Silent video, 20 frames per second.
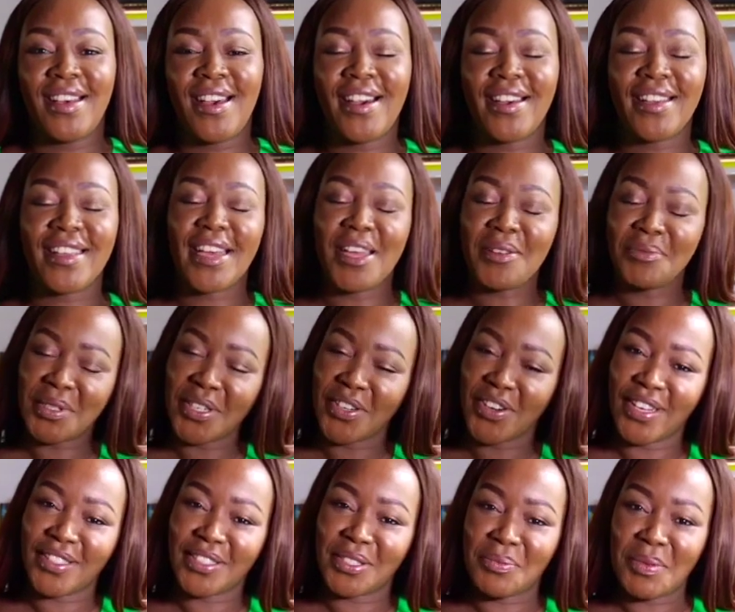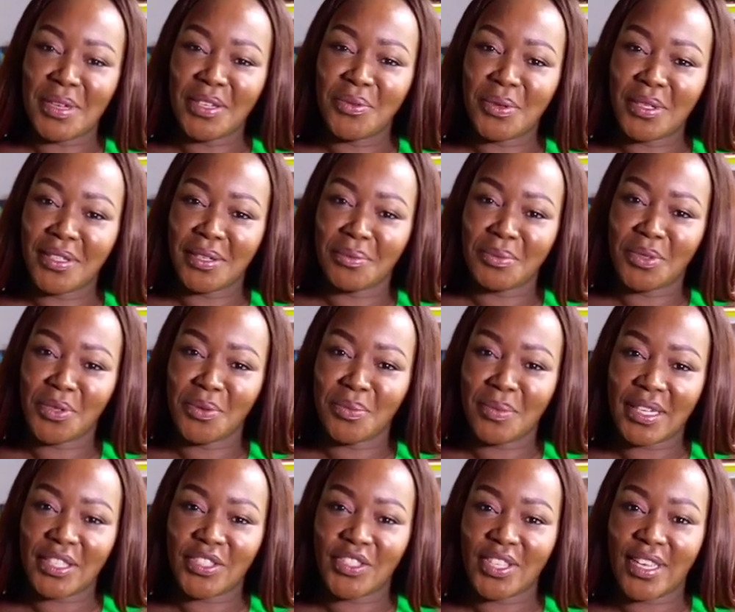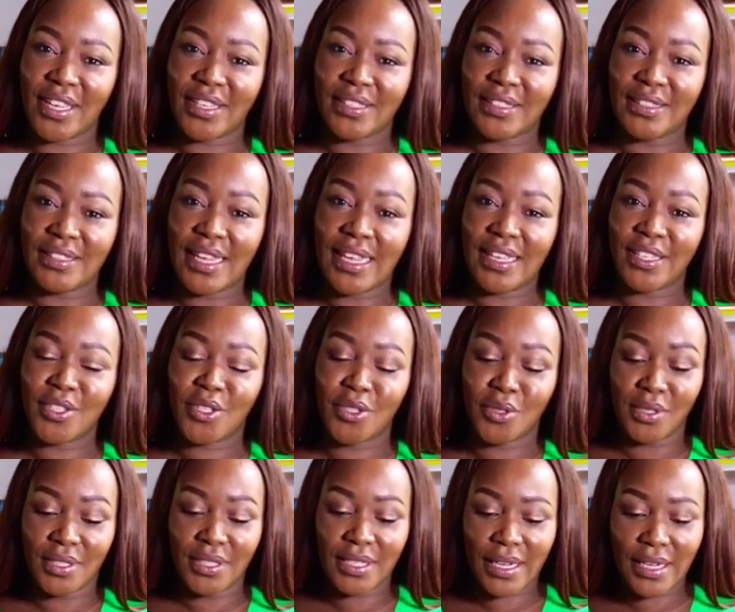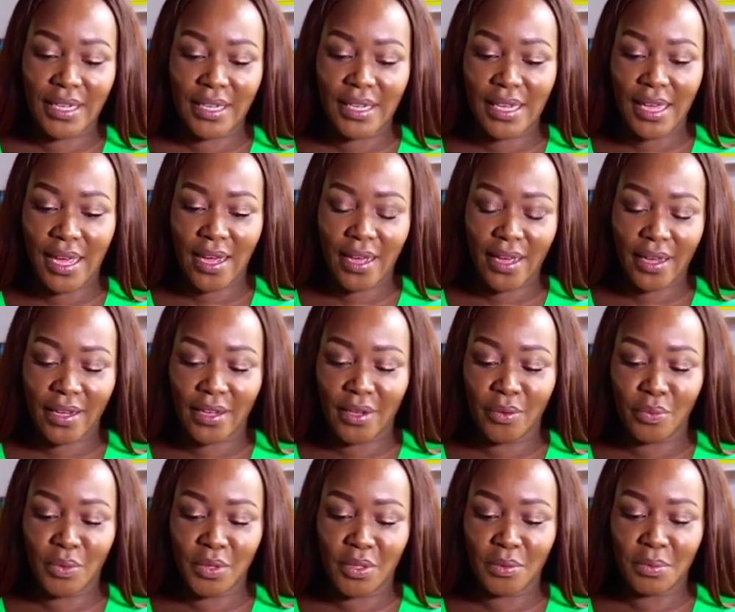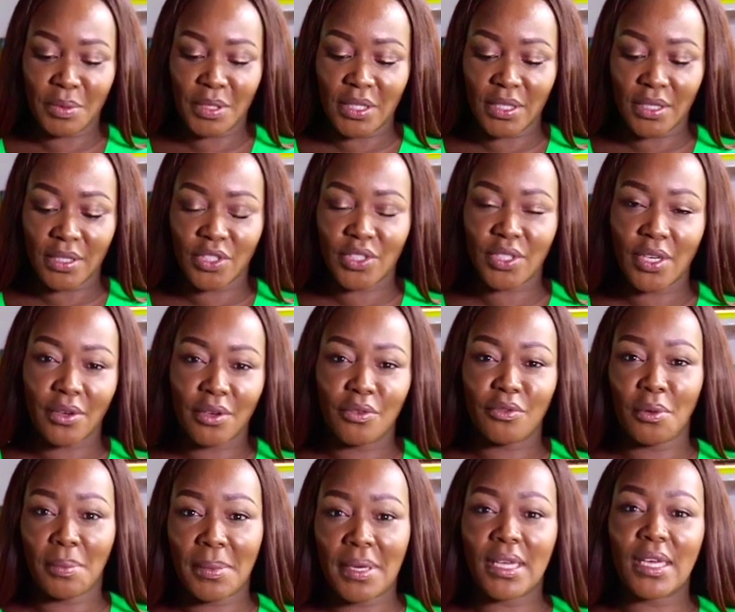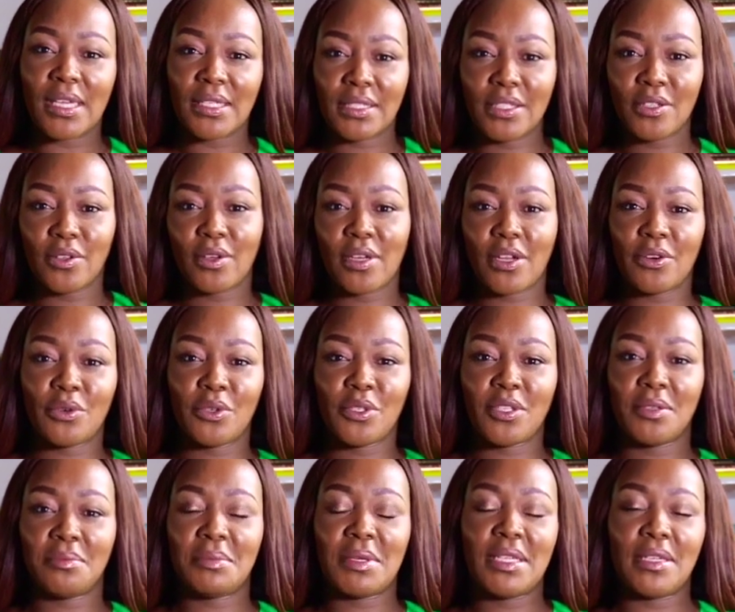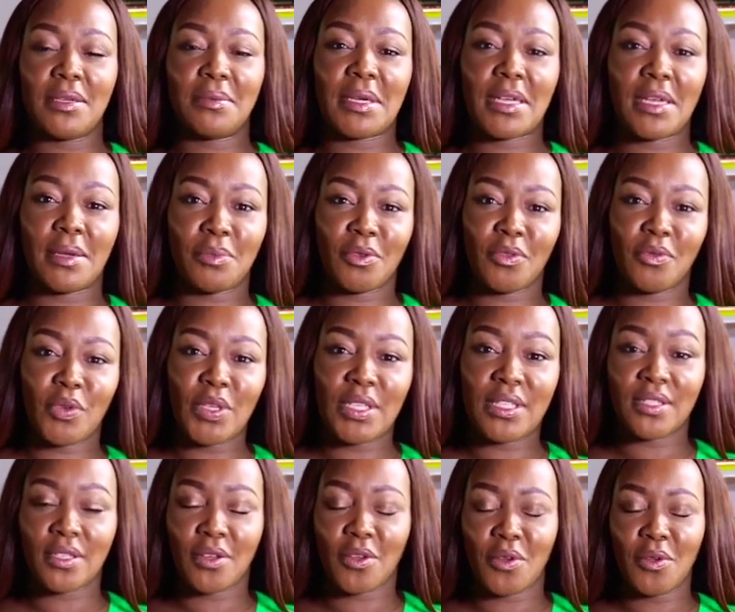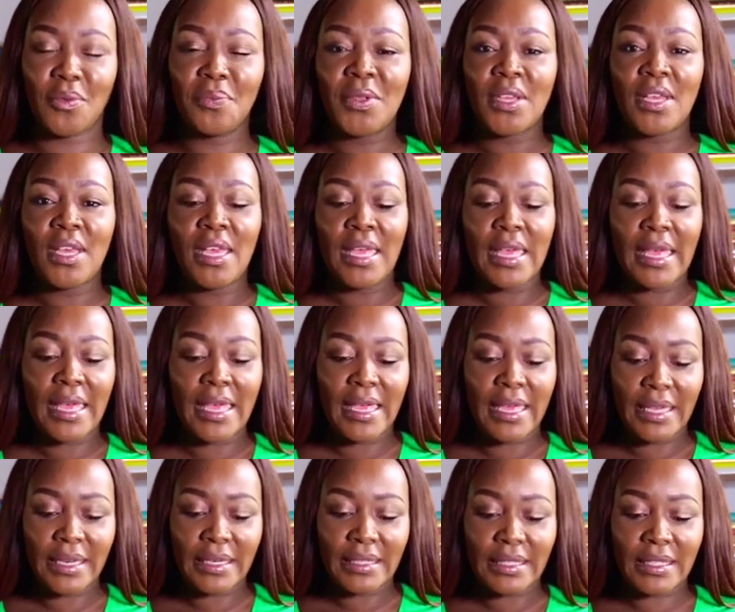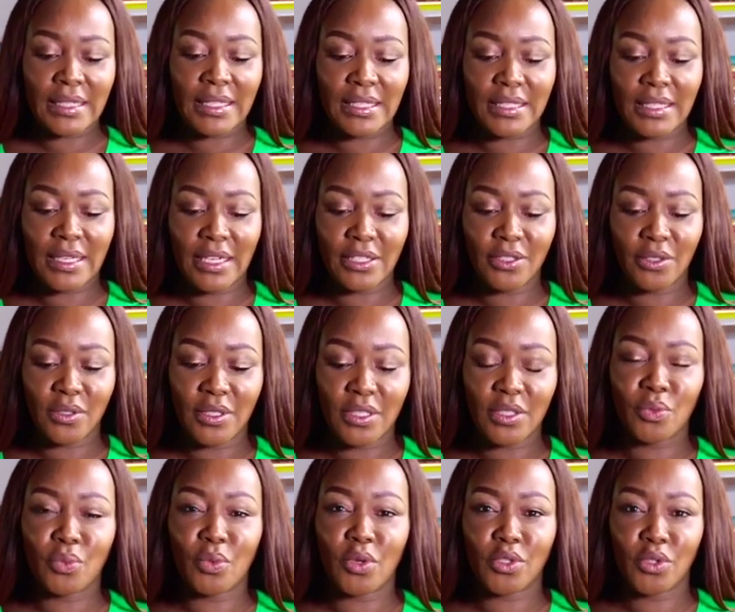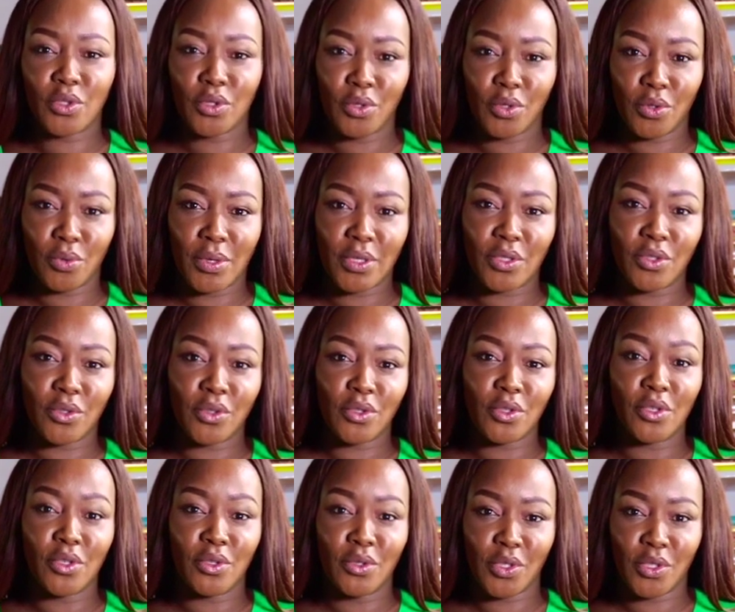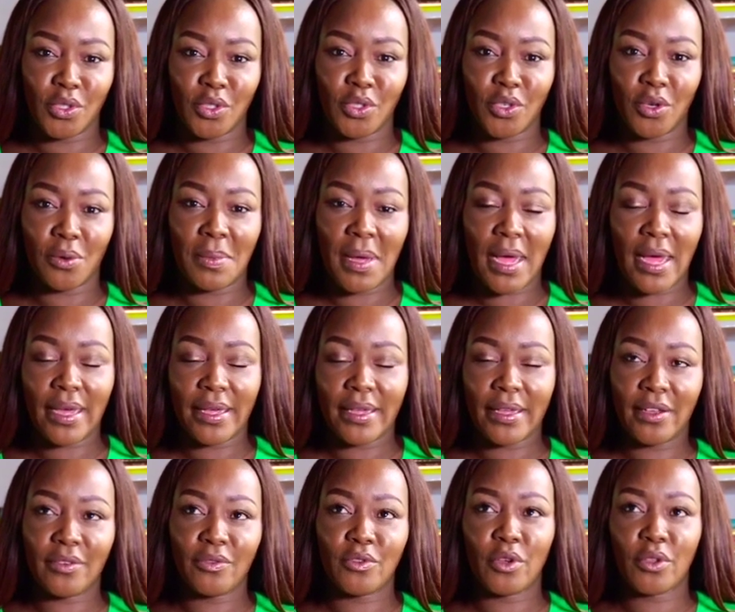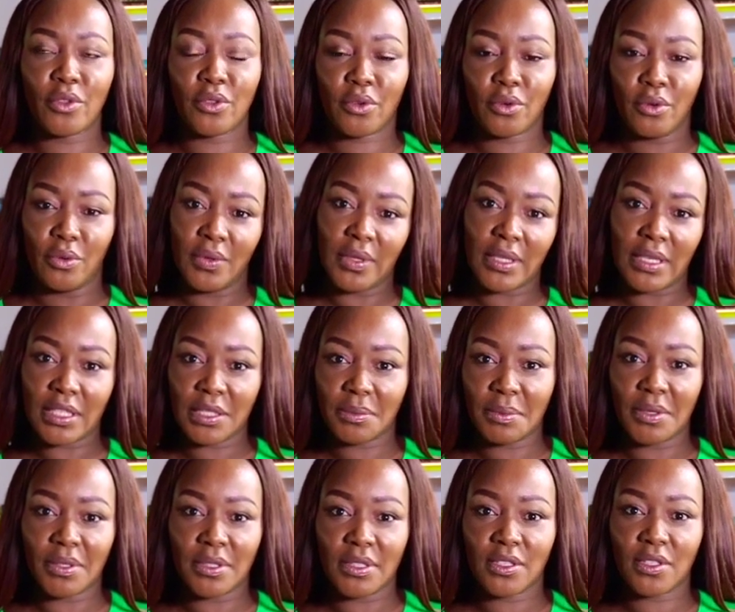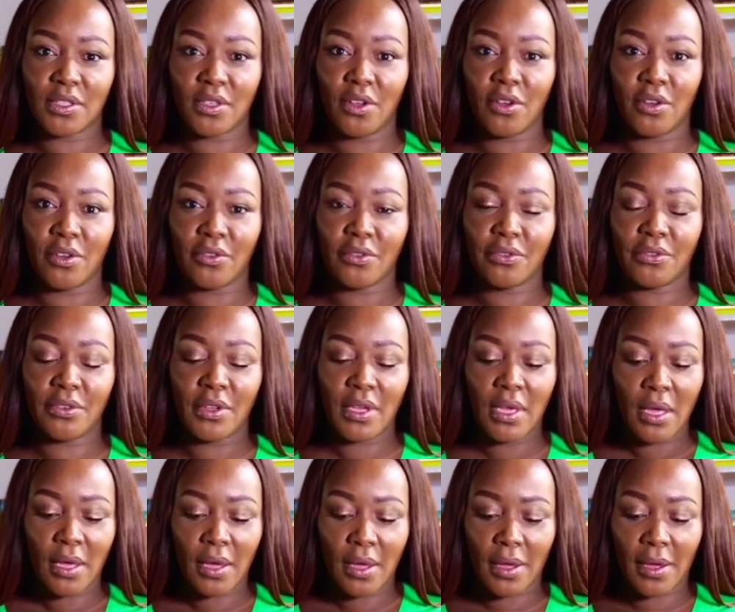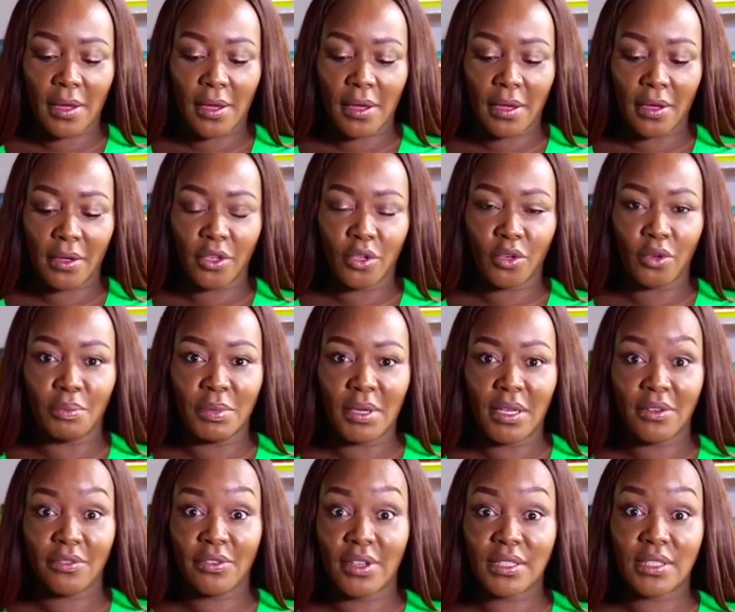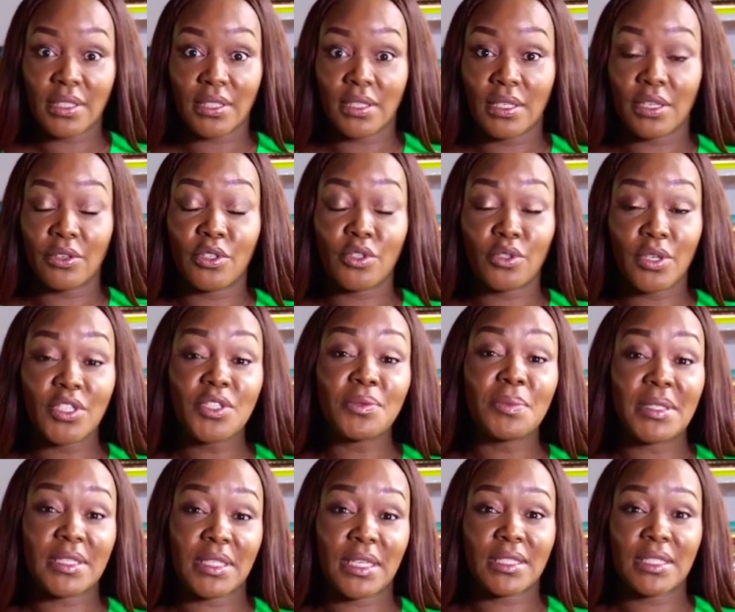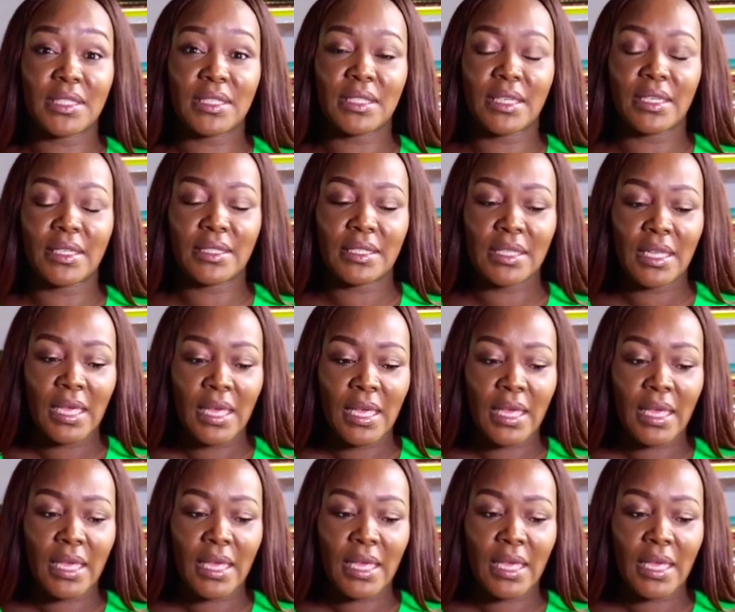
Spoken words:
Hi, I'm Terryanne Chebet. Welcome to my channel, and today I will be sharing from an article I wrote on Medium a couple of weeks ago, and the title is What to Do When You Lose Your Job. I have gone through the experience of being affected in a retrenchment exercise,